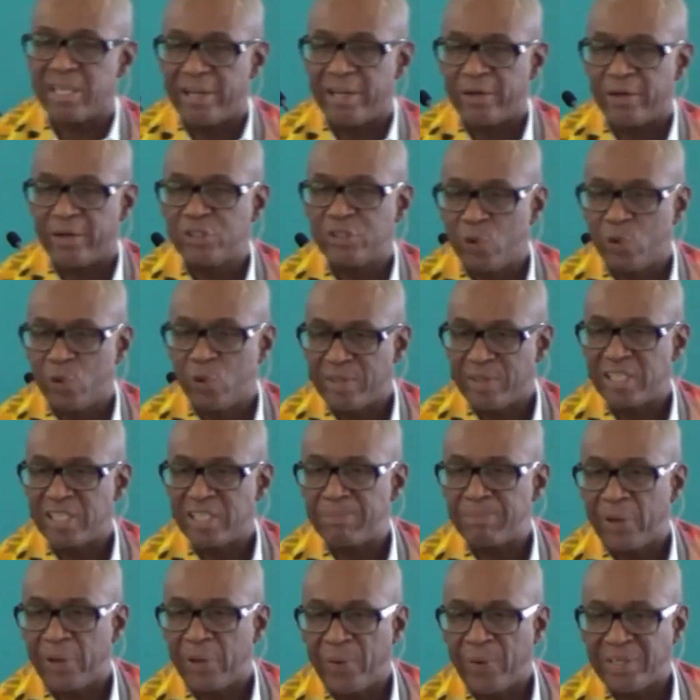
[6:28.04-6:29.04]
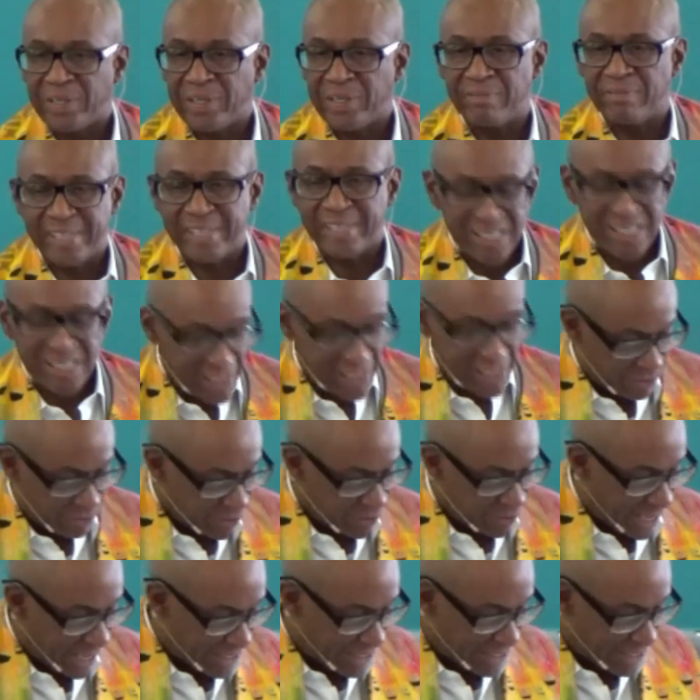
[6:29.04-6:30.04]
during this period of
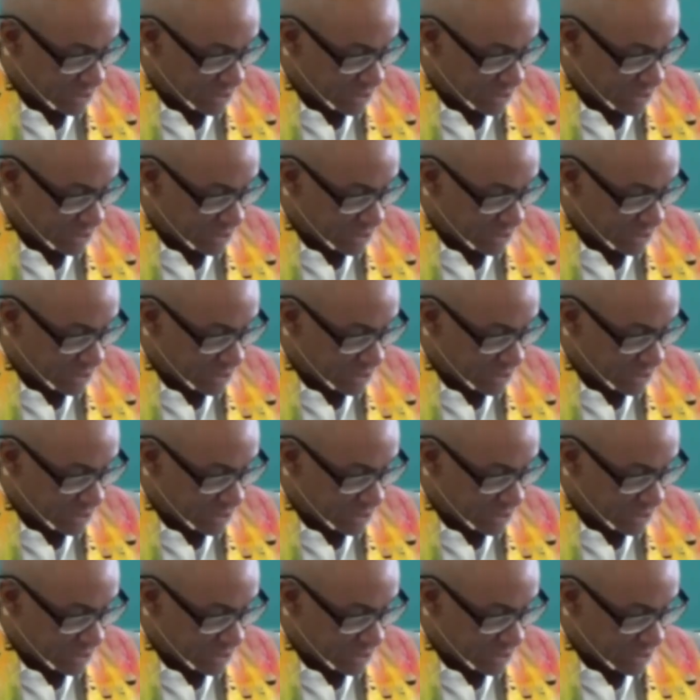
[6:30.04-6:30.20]
desegregation.